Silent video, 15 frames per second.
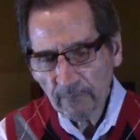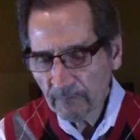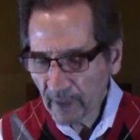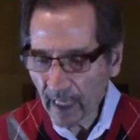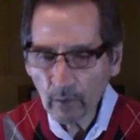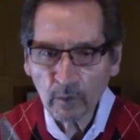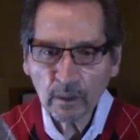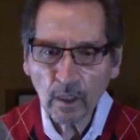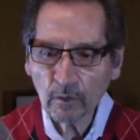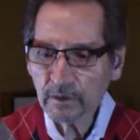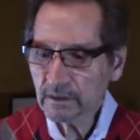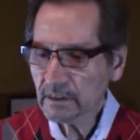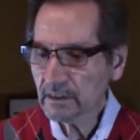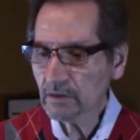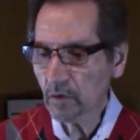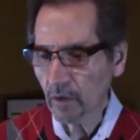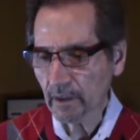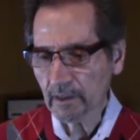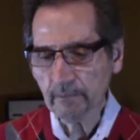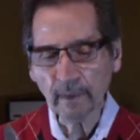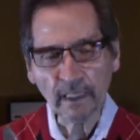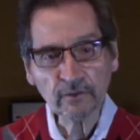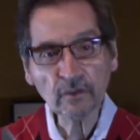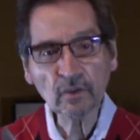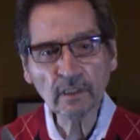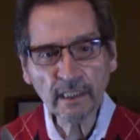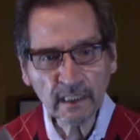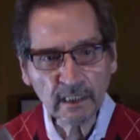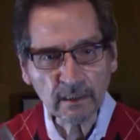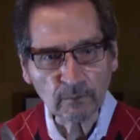Now we're going to talk about the
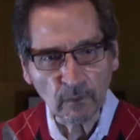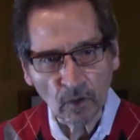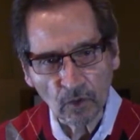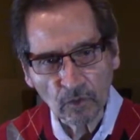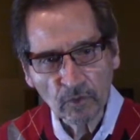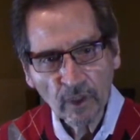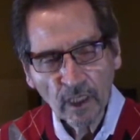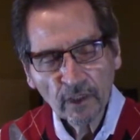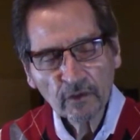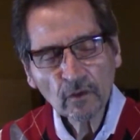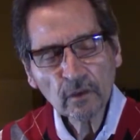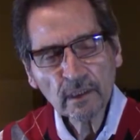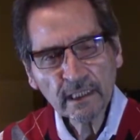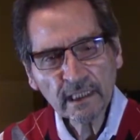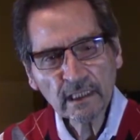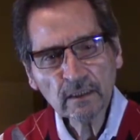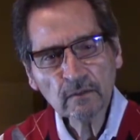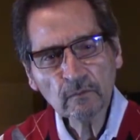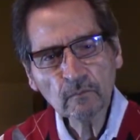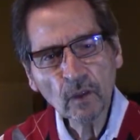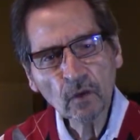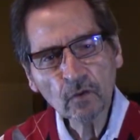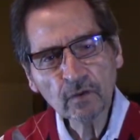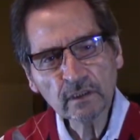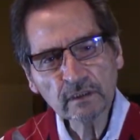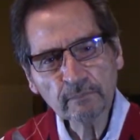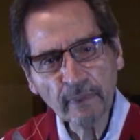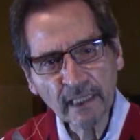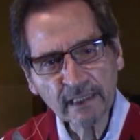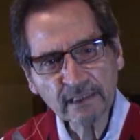Lydian mode. The Lydian mode is
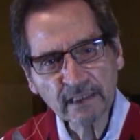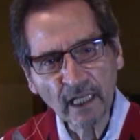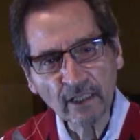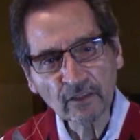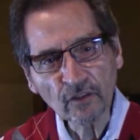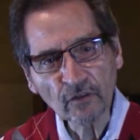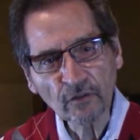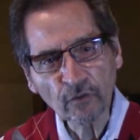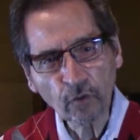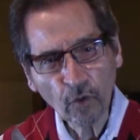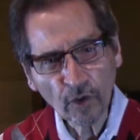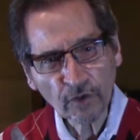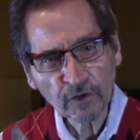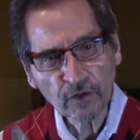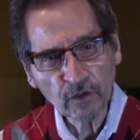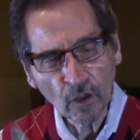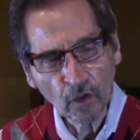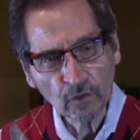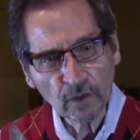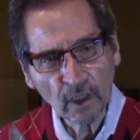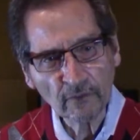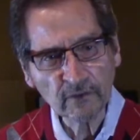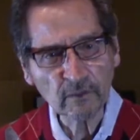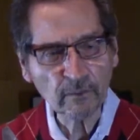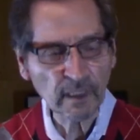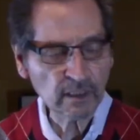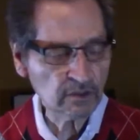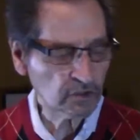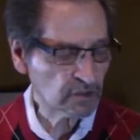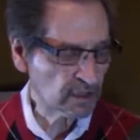based on the fourth note of the
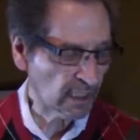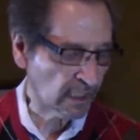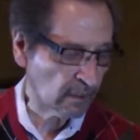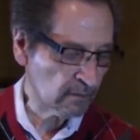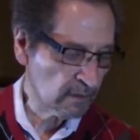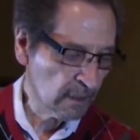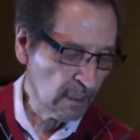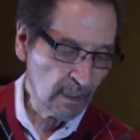major scale.